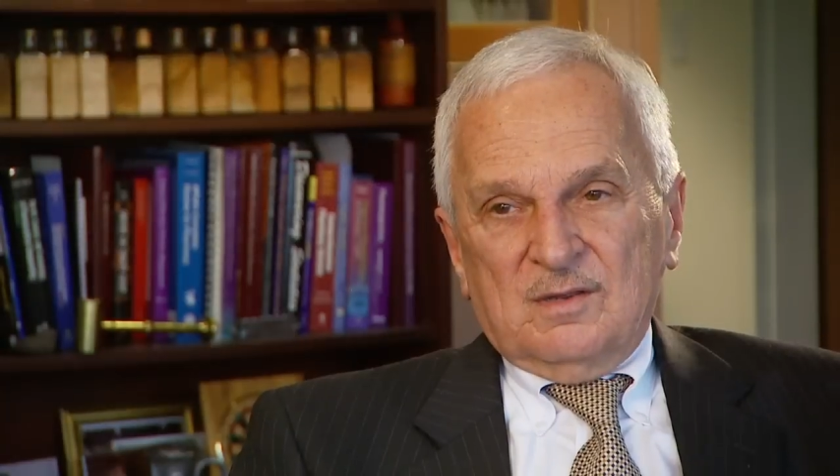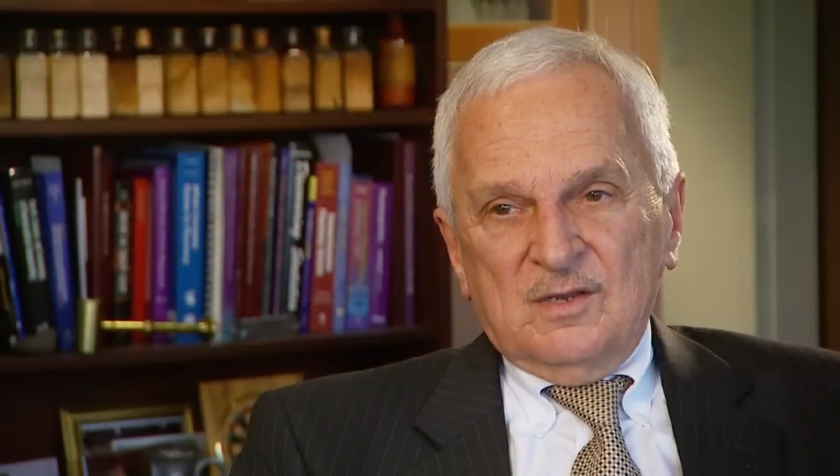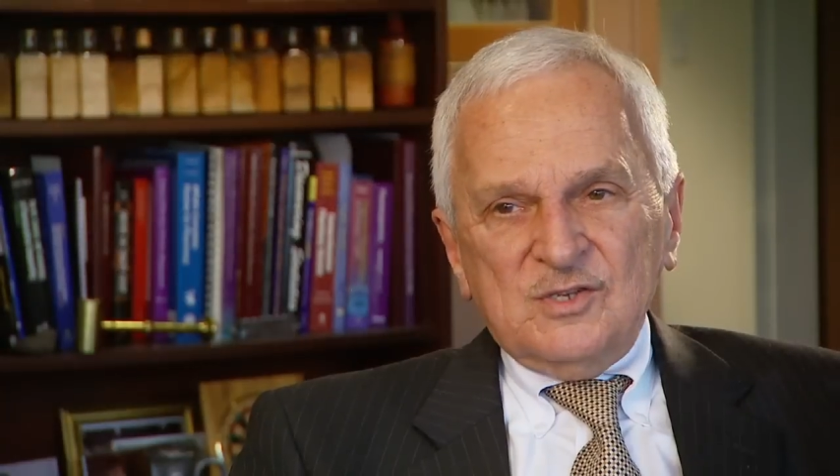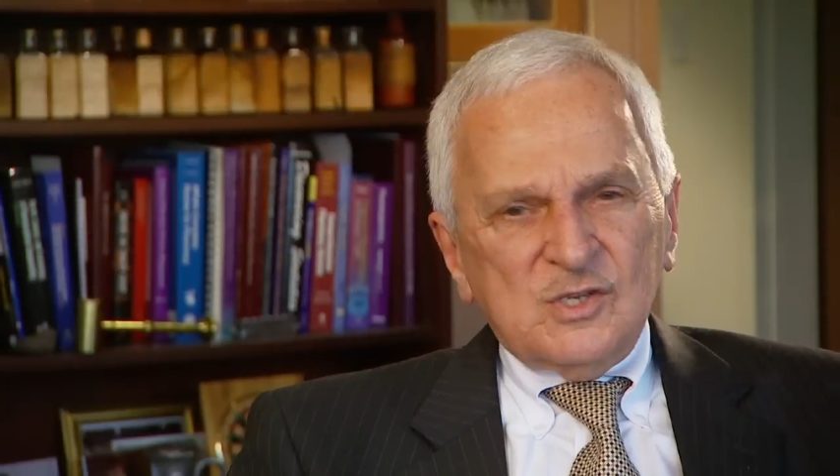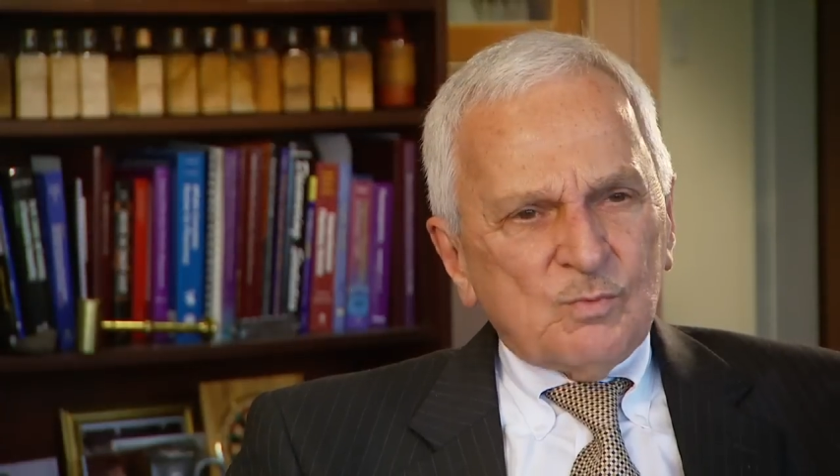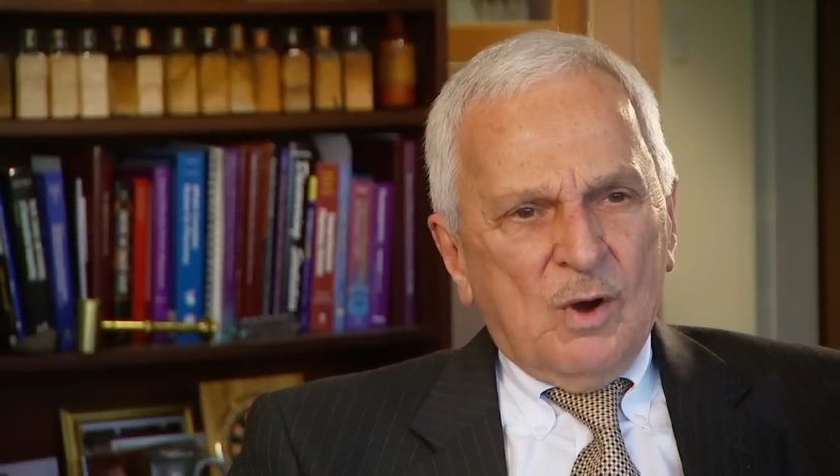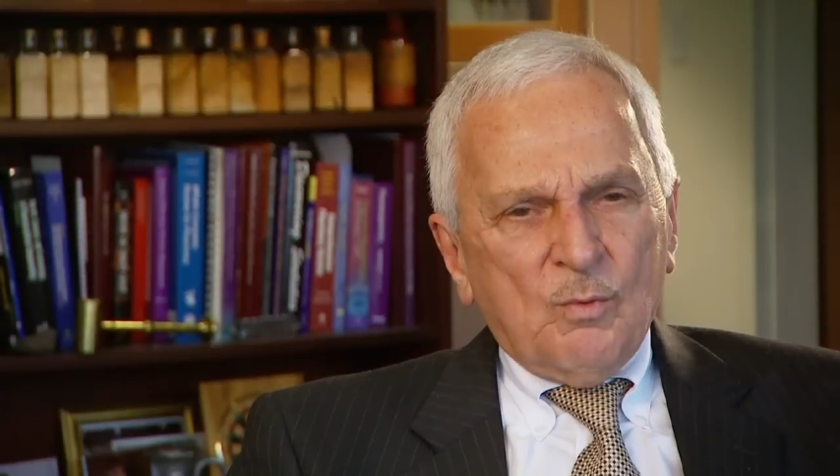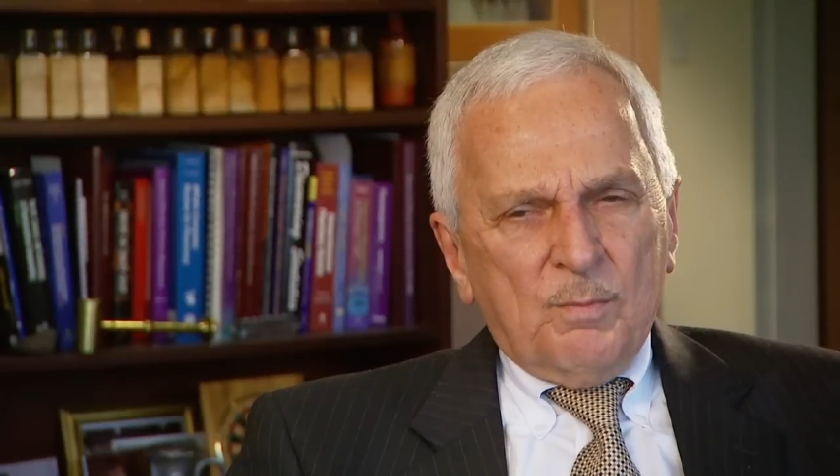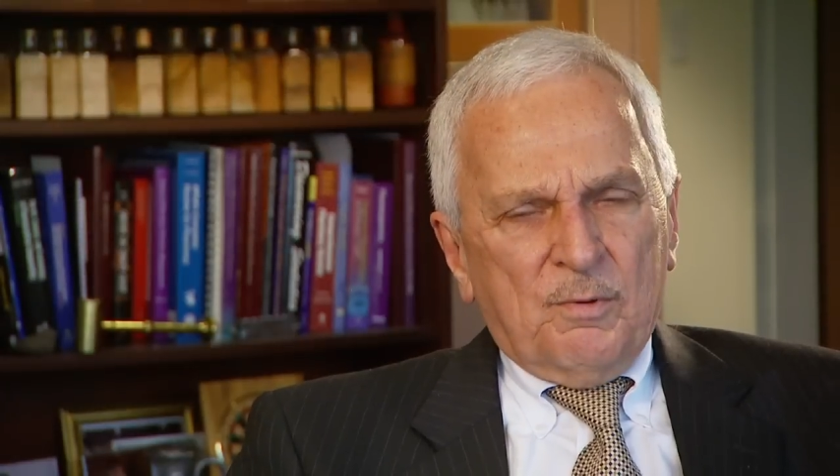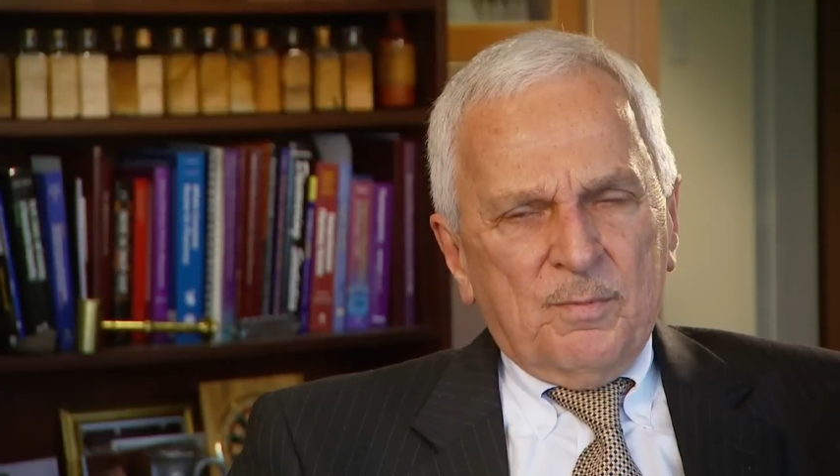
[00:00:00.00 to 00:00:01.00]
And this is what
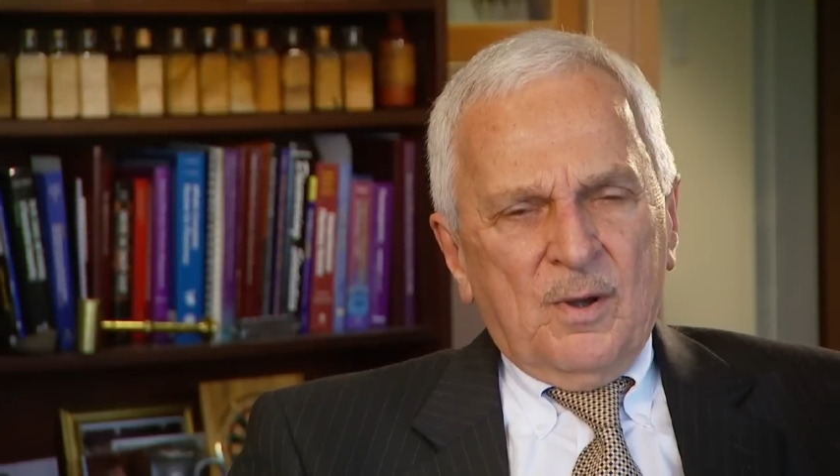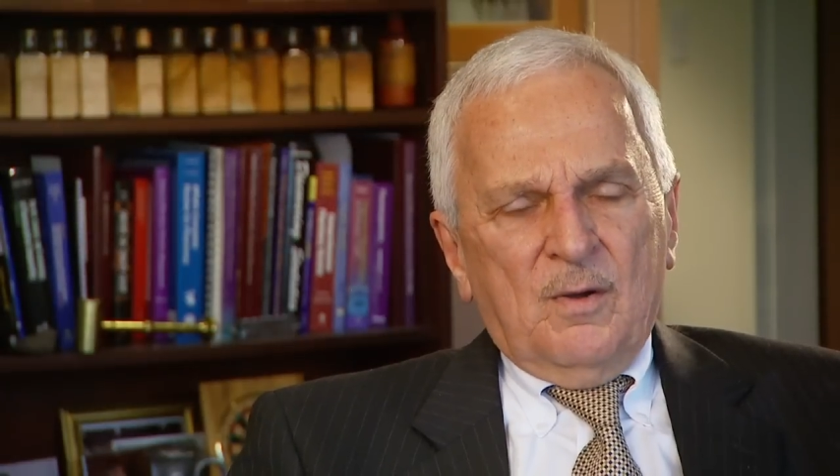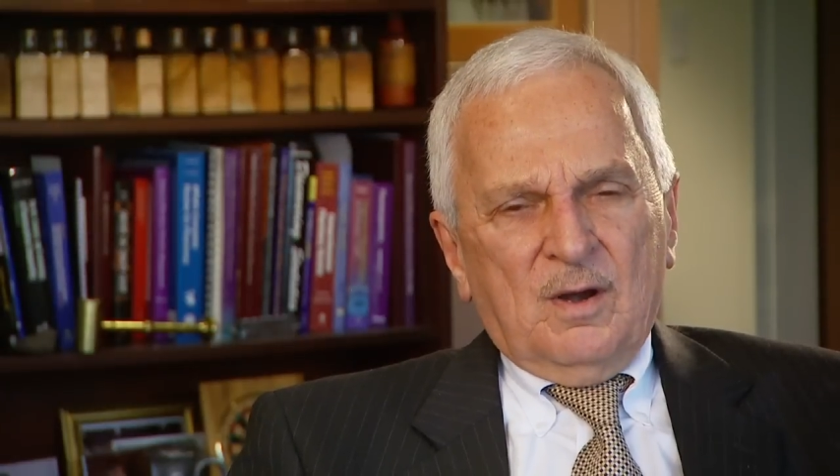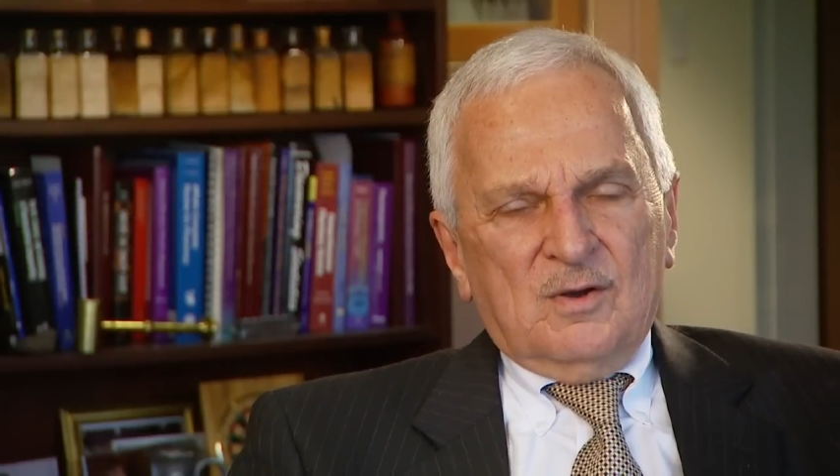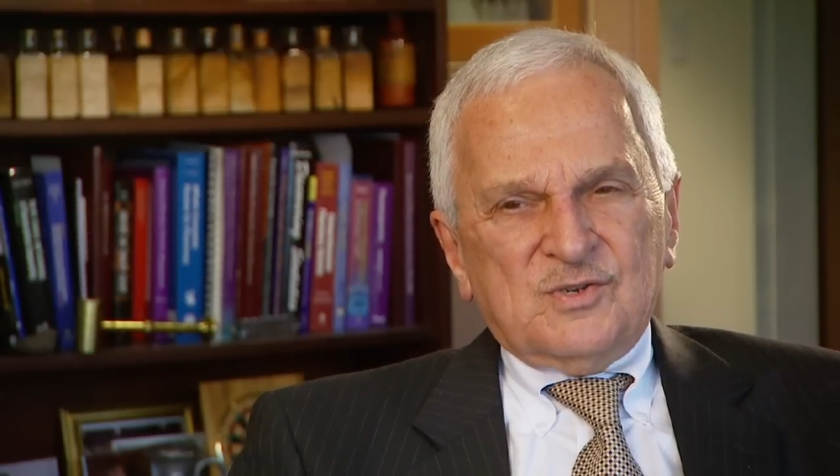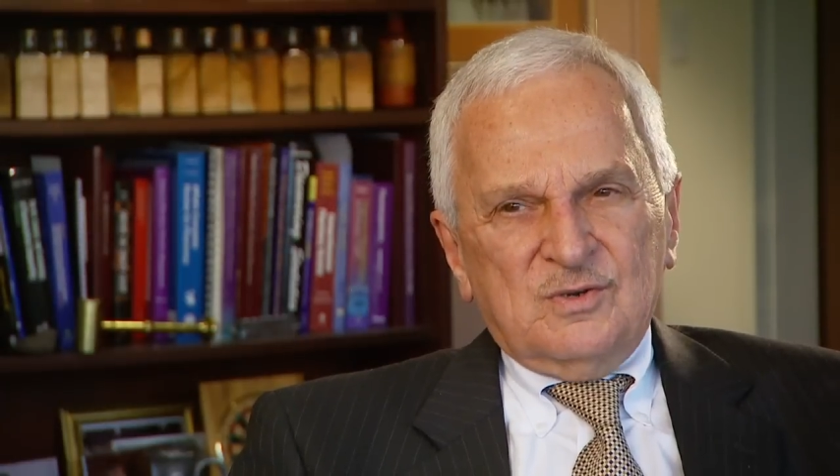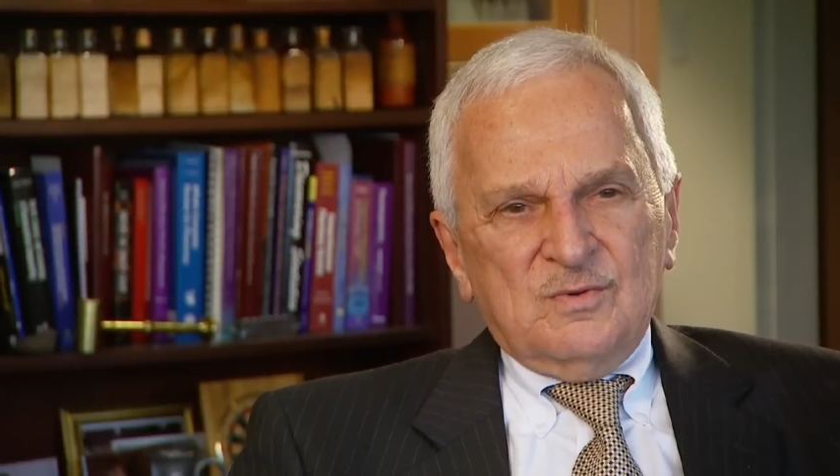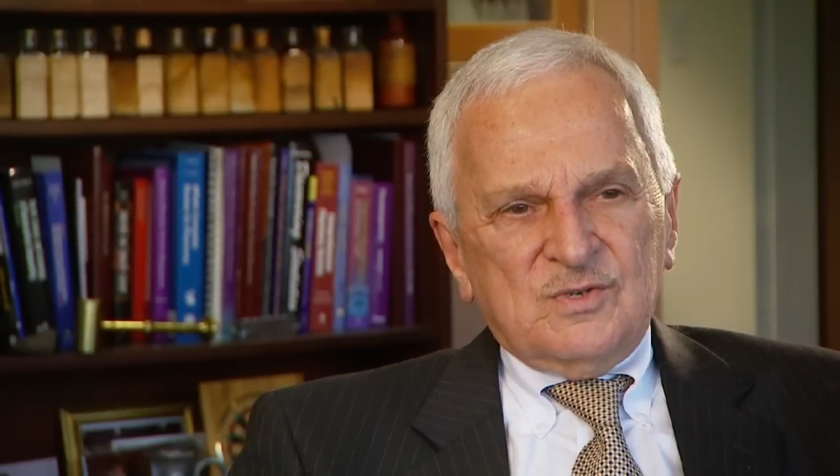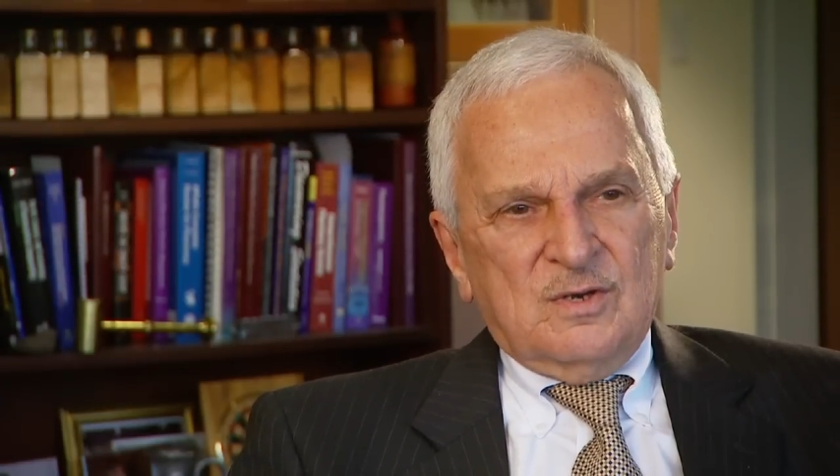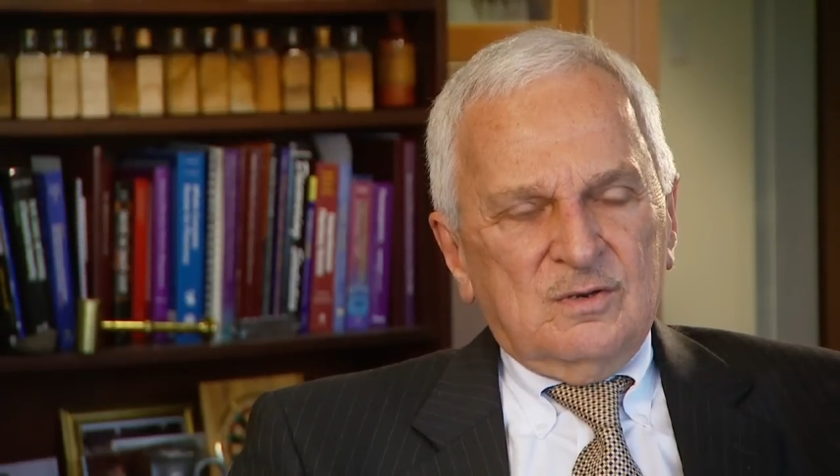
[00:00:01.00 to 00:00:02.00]
we're preparing our
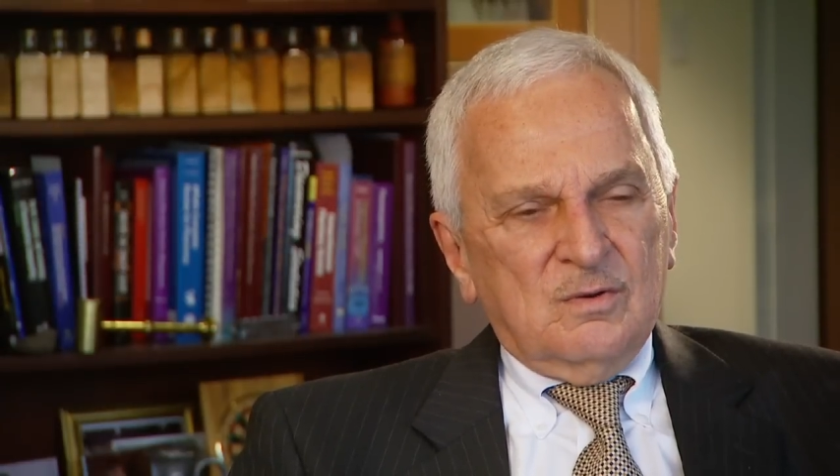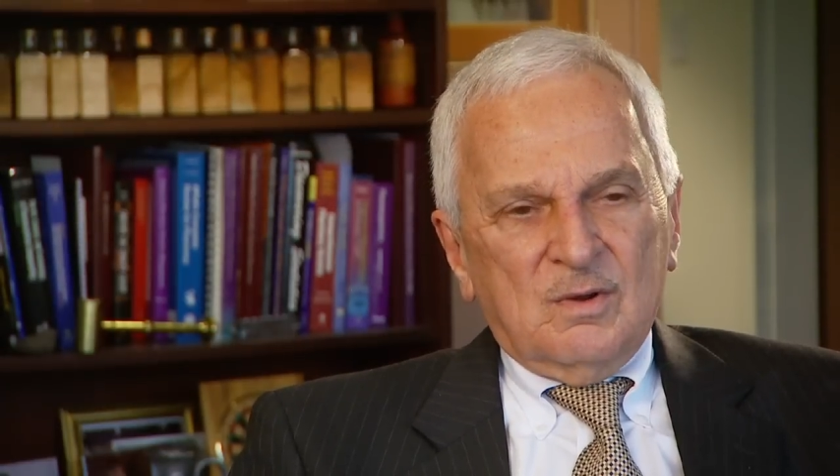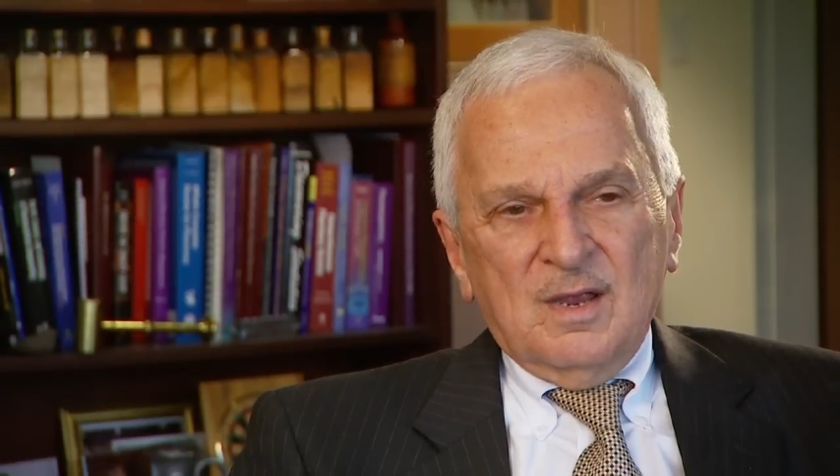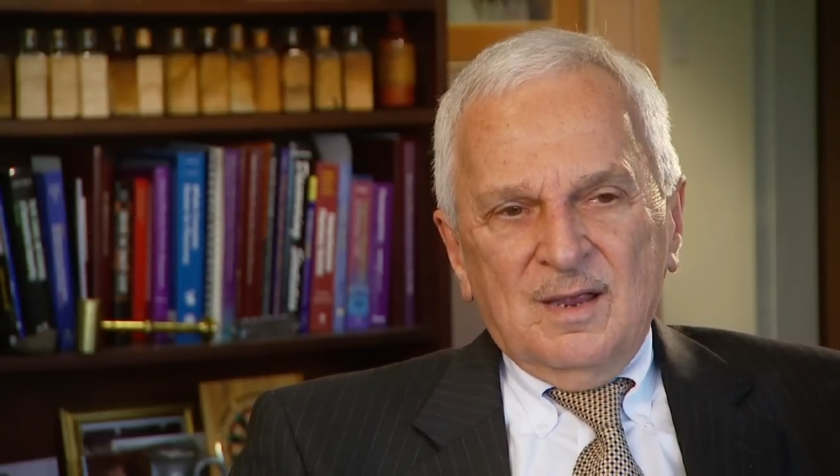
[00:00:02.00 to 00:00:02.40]
students to do.